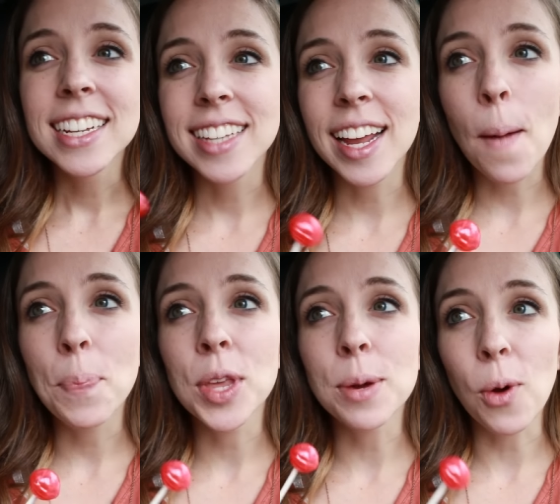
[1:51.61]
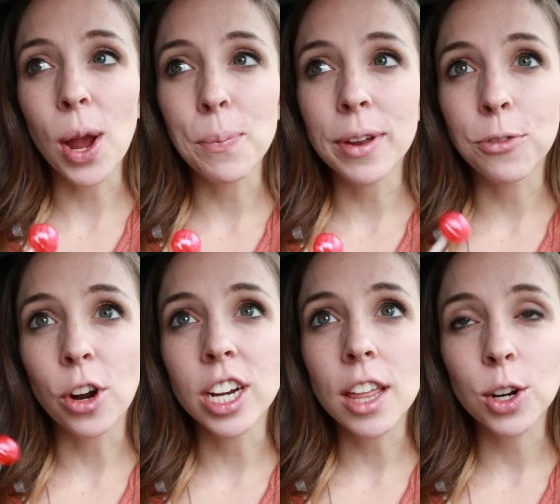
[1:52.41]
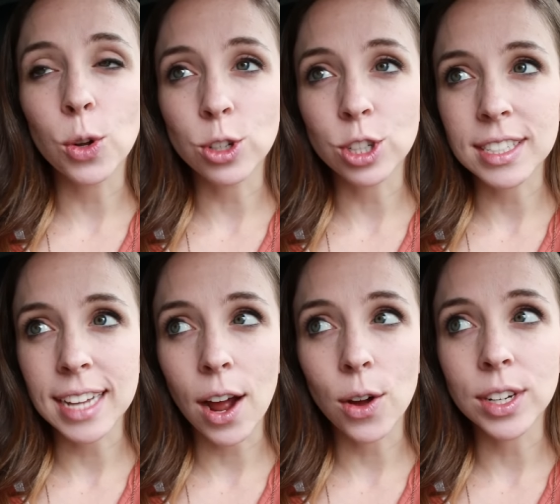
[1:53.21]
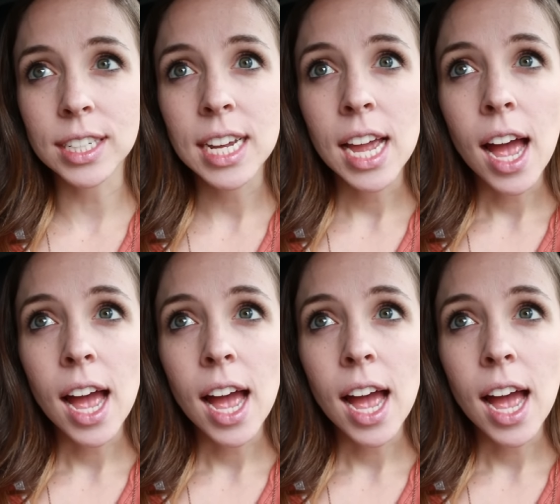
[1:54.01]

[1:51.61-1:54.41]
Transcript: set up the appointment for another ultrasound